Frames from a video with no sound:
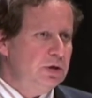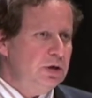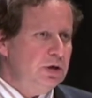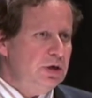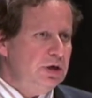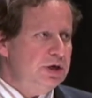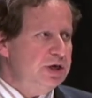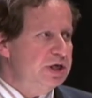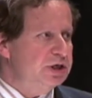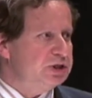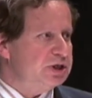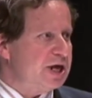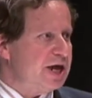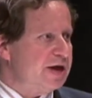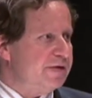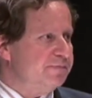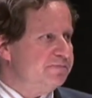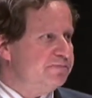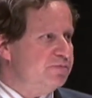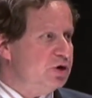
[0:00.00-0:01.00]
it needs to
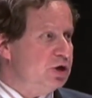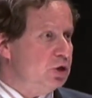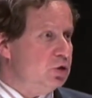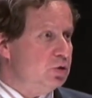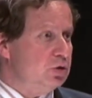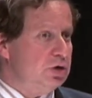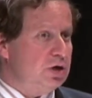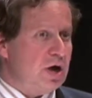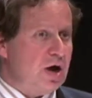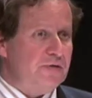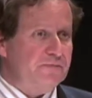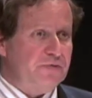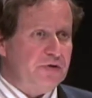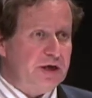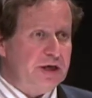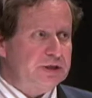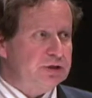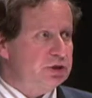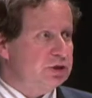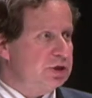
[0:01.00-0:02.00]
have pretty good
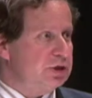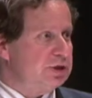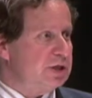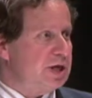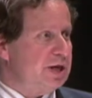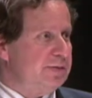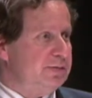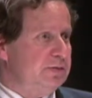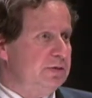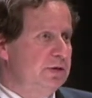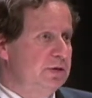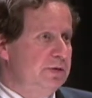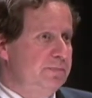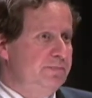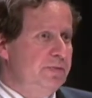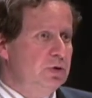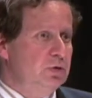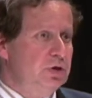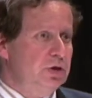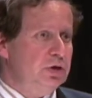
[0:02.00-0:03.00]
confidence that that $1
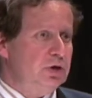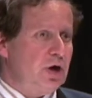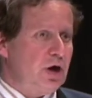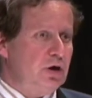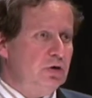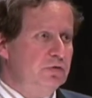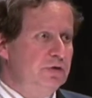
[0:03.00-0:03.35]
billion